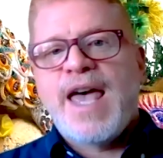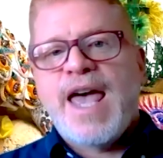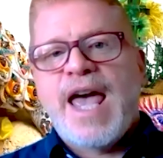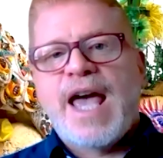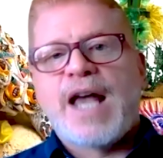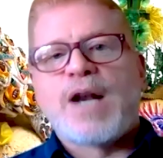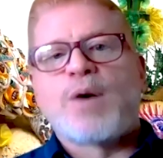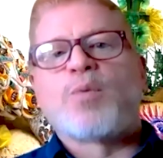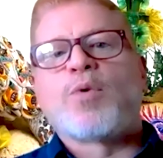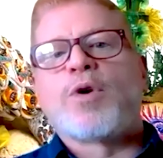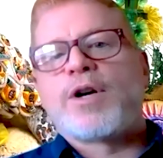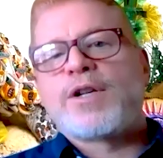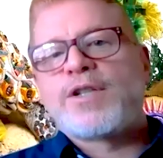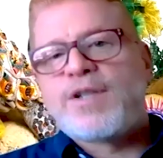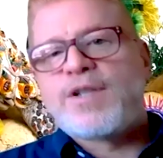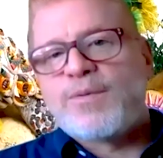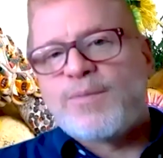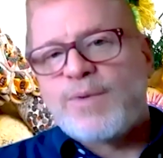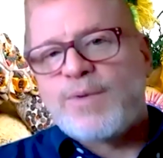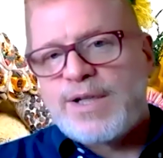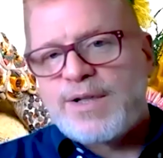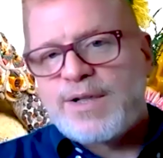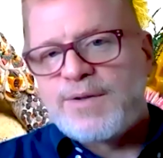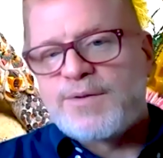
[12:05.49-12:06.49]
and work to
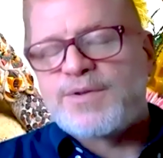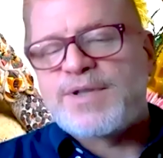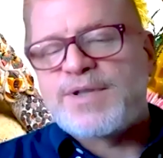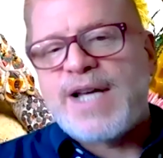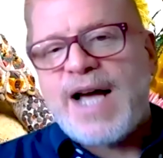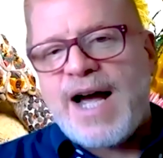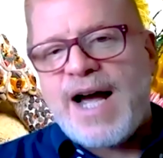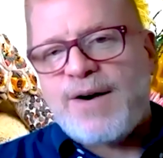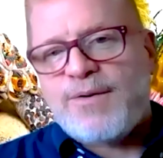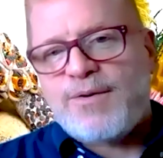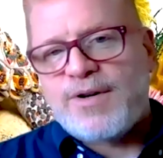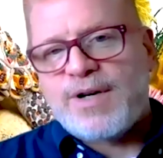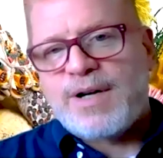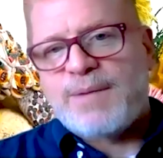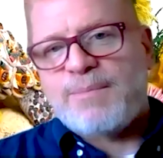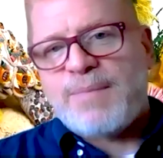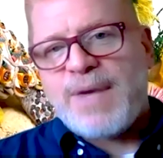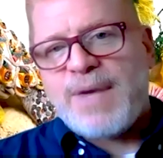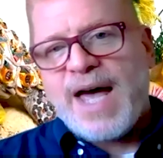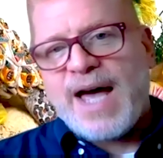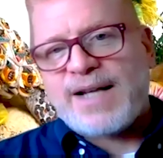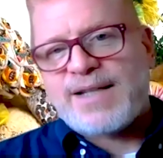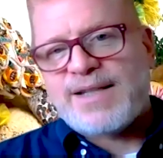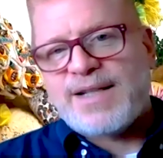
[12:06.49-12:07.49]
reduce our
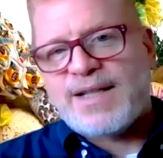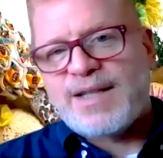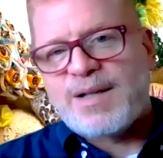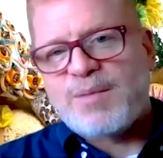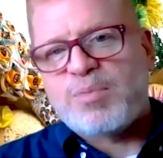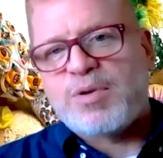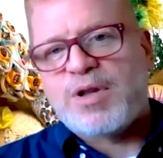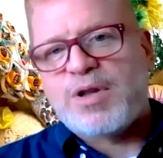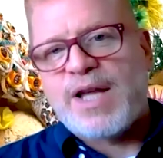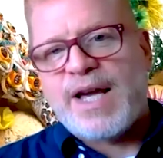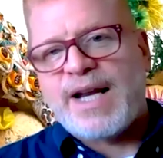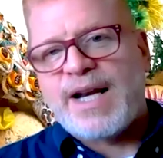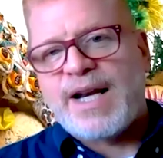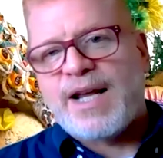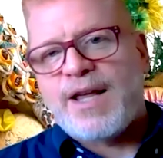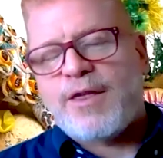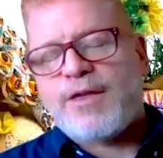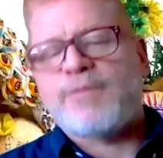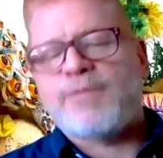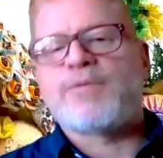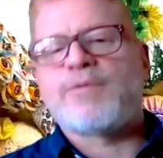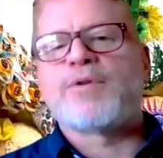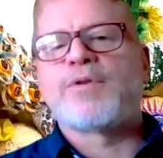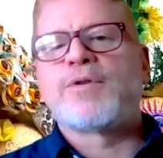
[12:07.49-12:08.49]
impact on the planet
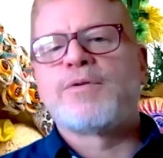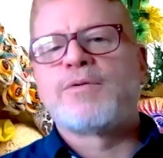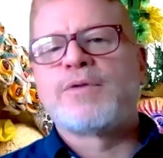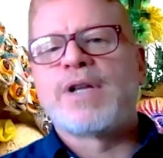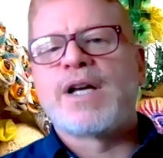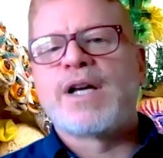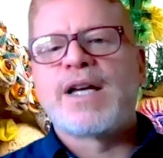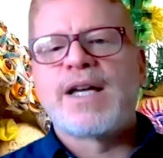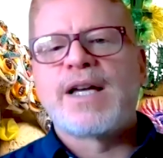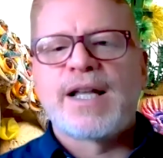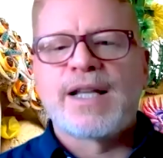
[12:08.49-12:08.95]
through